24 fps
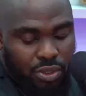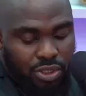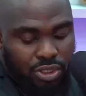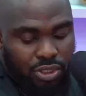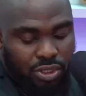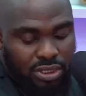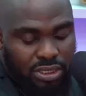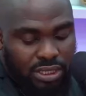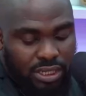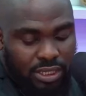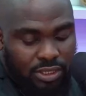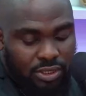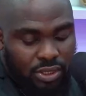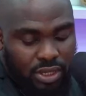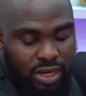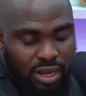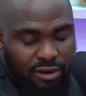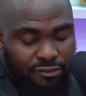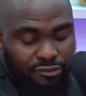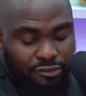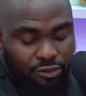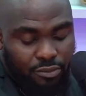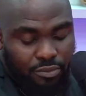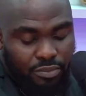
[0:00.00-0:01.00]
your takes on
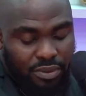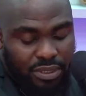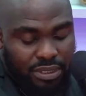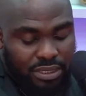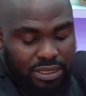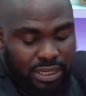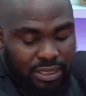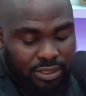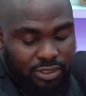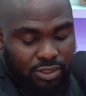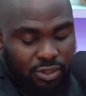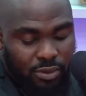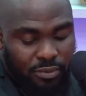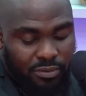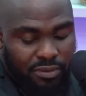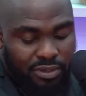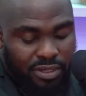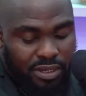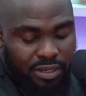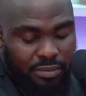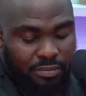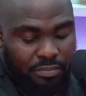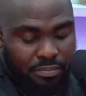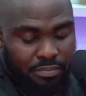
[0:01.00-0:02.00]
Afrobeats and the top
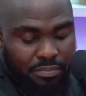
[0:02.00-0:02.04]
three